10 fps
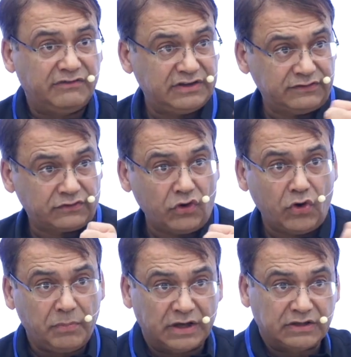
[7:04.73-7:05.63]
of the
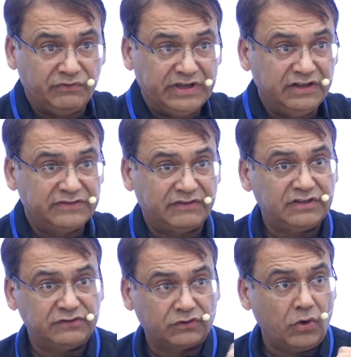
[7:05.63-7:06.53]
scope or the wheels of
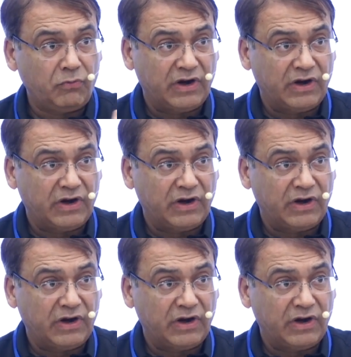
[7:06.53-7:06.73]
the scope,